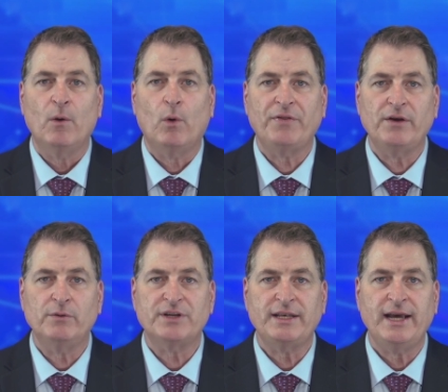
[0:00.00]
what they
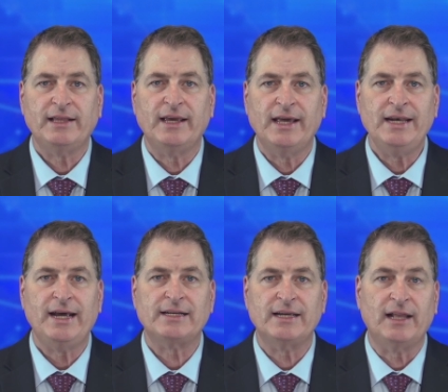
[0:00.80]
do is they take the
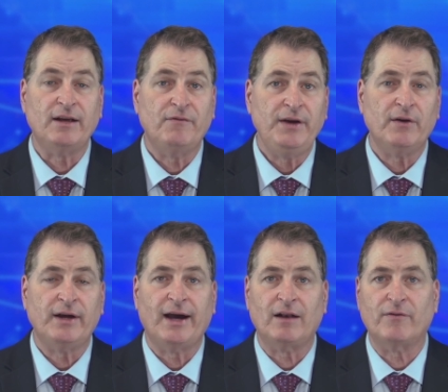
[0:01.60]
indexing, like feeder
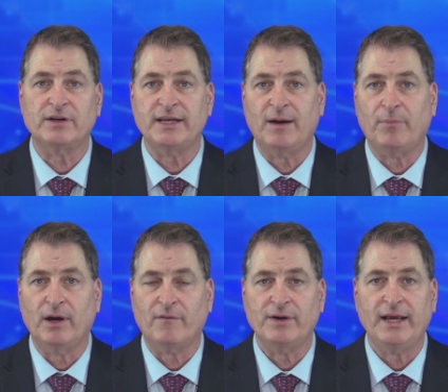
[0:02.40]
cattle, for
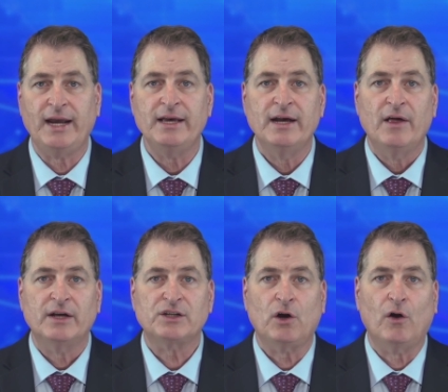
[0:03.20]
example. Every day,
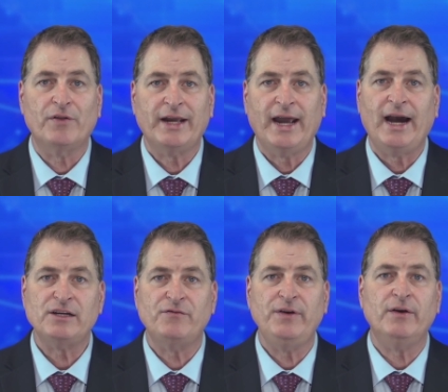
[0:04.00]
it's called the
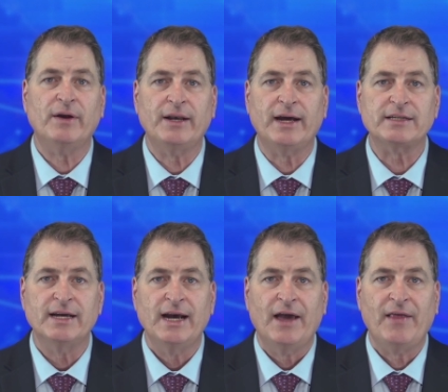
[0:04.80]
cash feeder index,
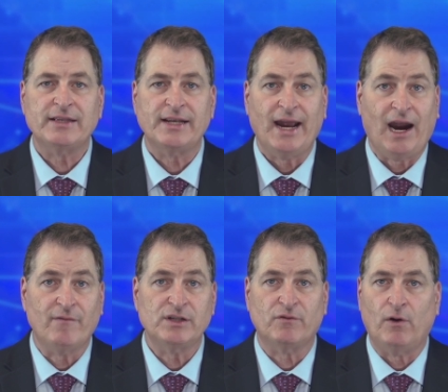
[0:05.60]
and that's an
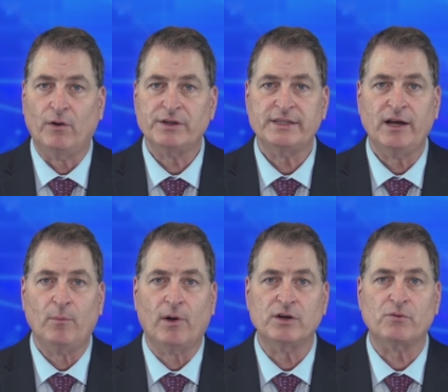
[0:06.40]
average of all the sale
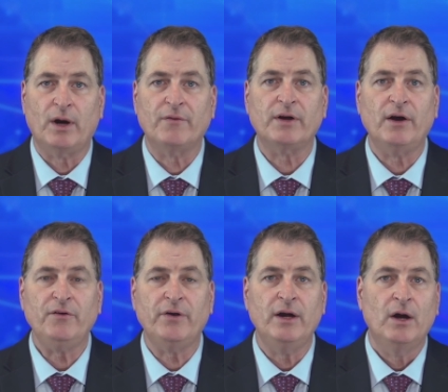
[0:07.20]
barns around the
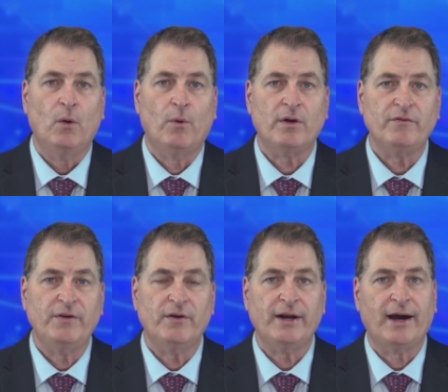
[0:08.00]
country. What are the
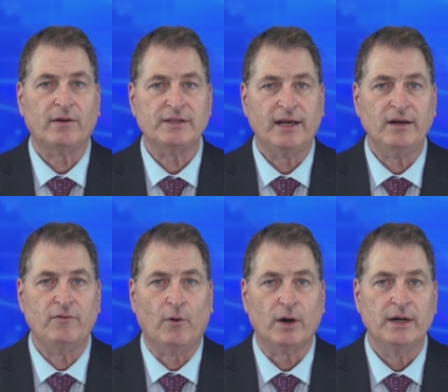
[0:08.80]
feeder cattle selling
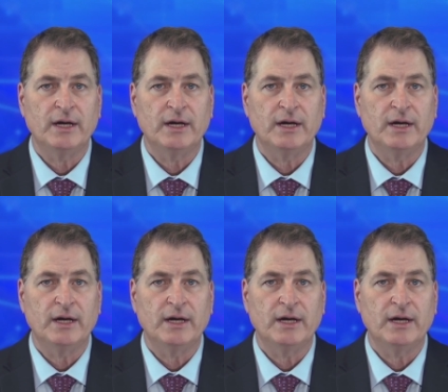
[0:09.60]
for?